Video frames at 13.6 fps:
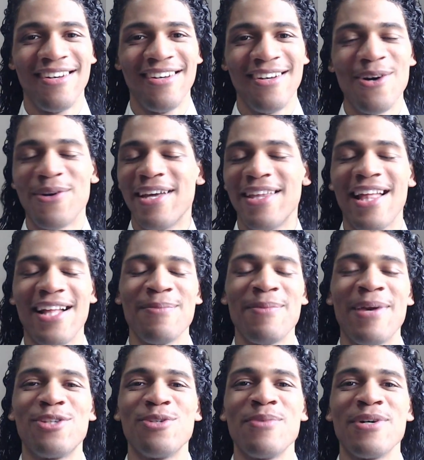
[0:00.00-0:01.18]
Okay, that didn't
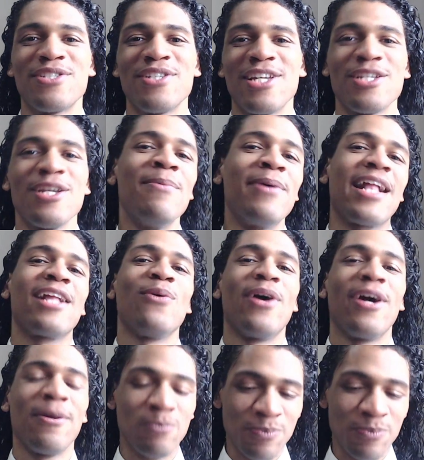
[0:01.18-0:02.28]
make too much sense. But anyway,